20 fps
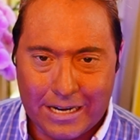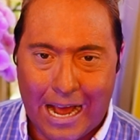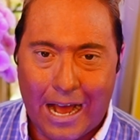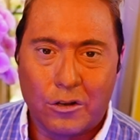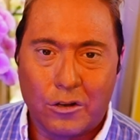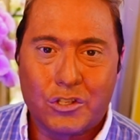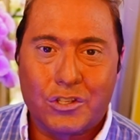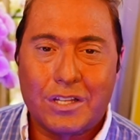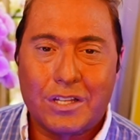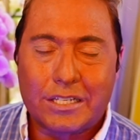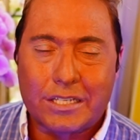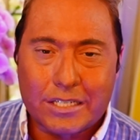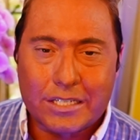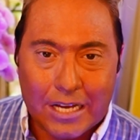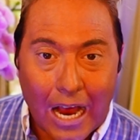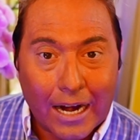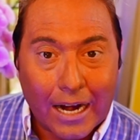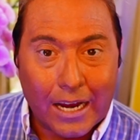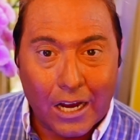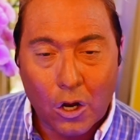going to announce
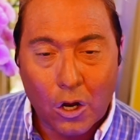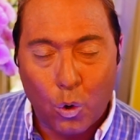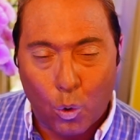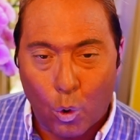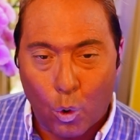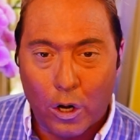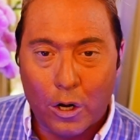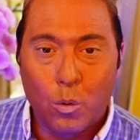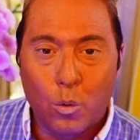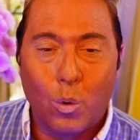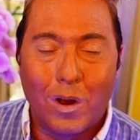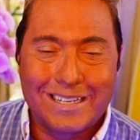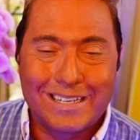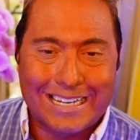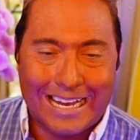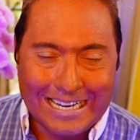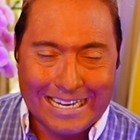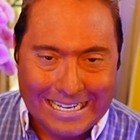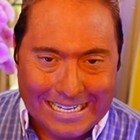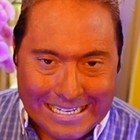the second quarter
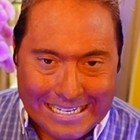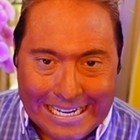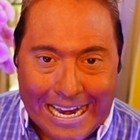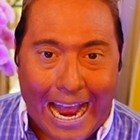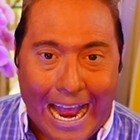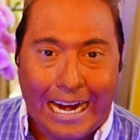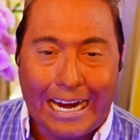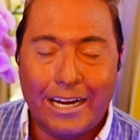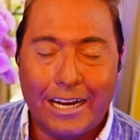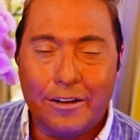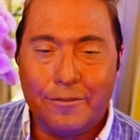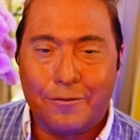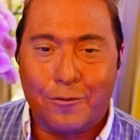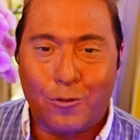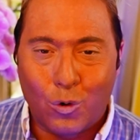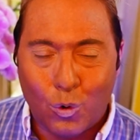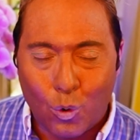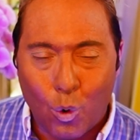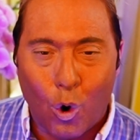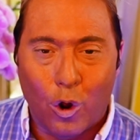was a
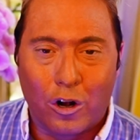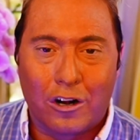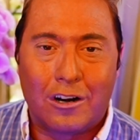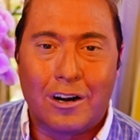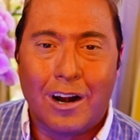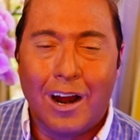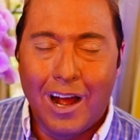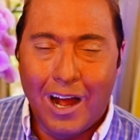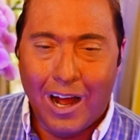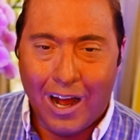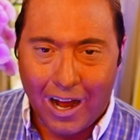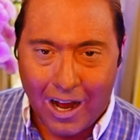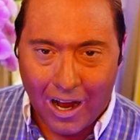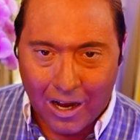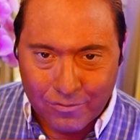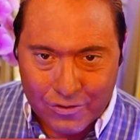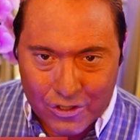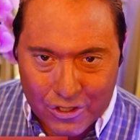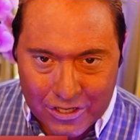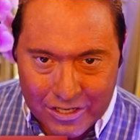negative quarter
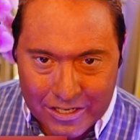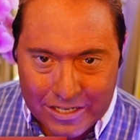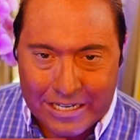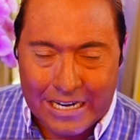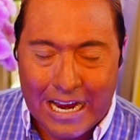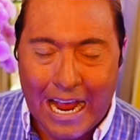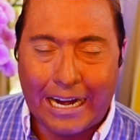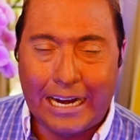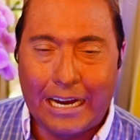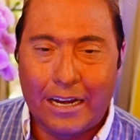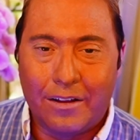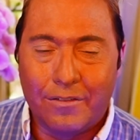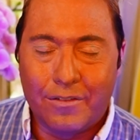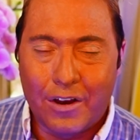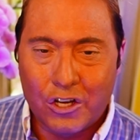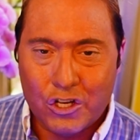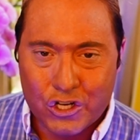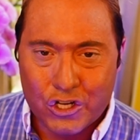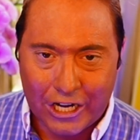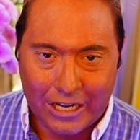of
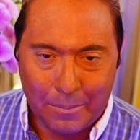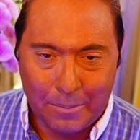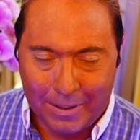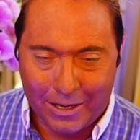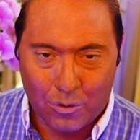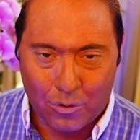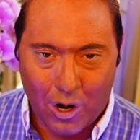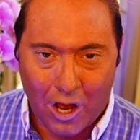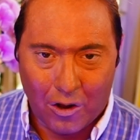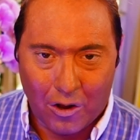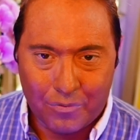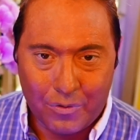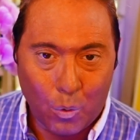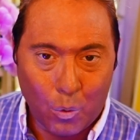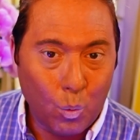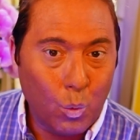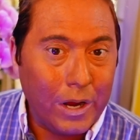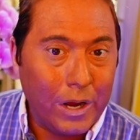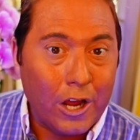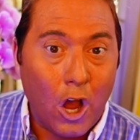negative G D P
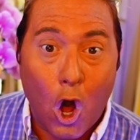growth.